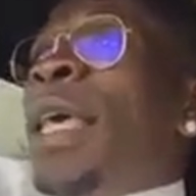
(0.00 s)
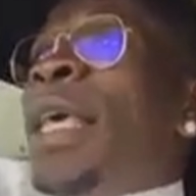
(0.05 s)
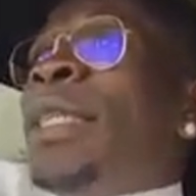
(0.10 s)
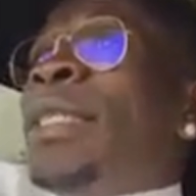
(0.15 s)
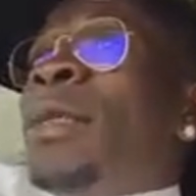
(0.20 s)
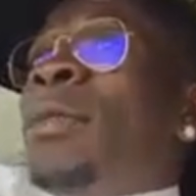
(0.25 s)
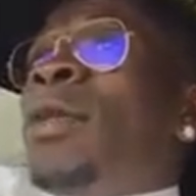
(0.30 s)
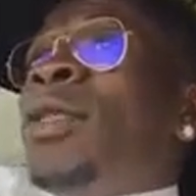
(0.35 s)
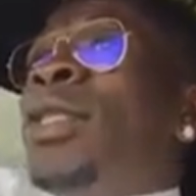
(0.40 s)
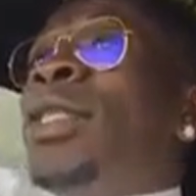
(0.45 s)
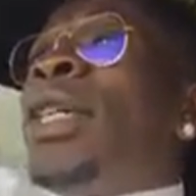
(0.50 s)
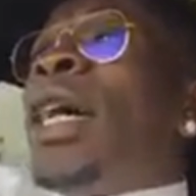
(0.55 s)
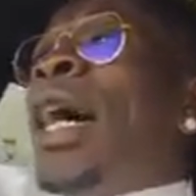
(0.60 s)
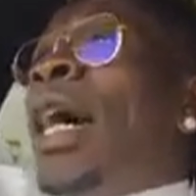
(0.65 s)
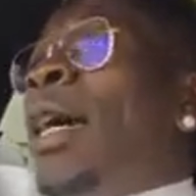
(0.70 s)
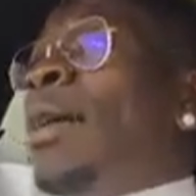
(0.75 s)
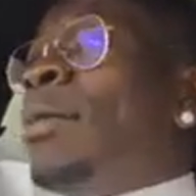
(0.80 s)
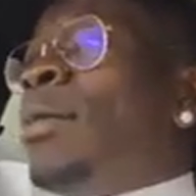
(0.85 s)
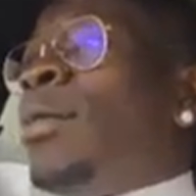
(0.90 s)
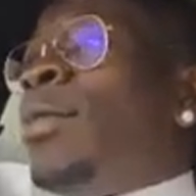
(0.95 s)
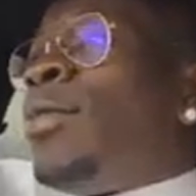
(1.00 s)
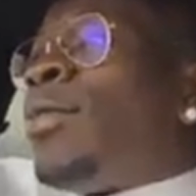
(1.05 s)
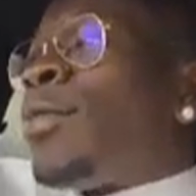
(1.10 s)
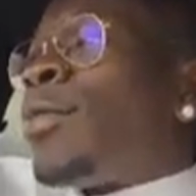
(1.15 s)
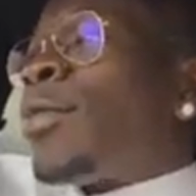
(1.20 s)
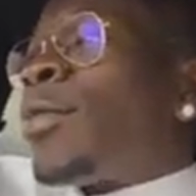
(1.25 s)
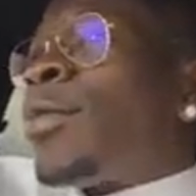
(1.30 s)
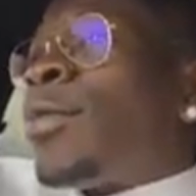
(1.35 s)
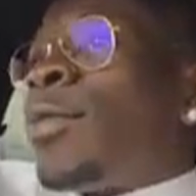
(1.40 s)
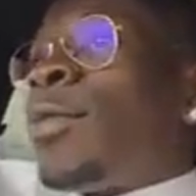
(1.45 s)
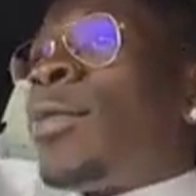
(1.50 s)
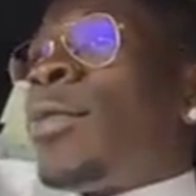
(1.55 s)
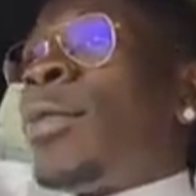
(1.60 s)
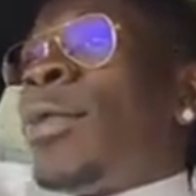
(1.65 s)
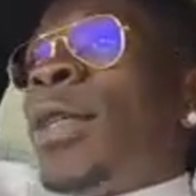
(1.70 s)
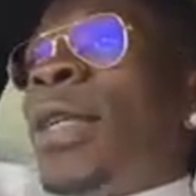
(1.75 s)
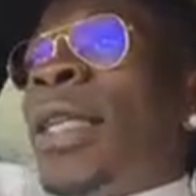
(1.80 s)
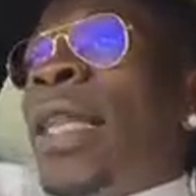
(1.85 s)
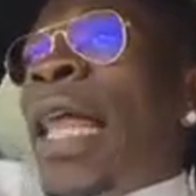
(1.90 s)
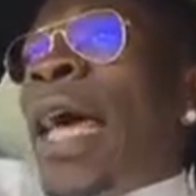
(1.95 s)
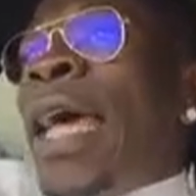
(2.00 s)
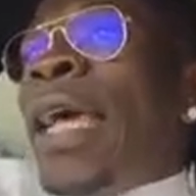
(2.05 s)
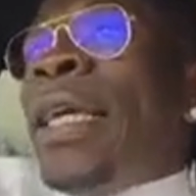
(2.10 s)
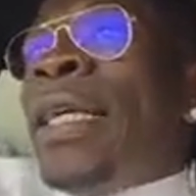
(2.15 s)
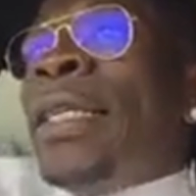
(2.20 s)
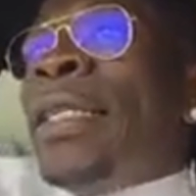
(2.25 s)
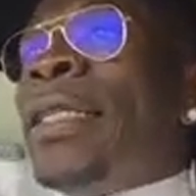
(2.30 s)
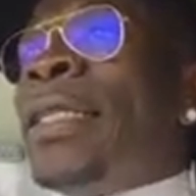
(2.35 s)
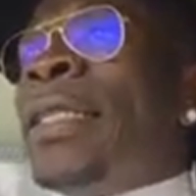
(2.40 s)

It's about time, like,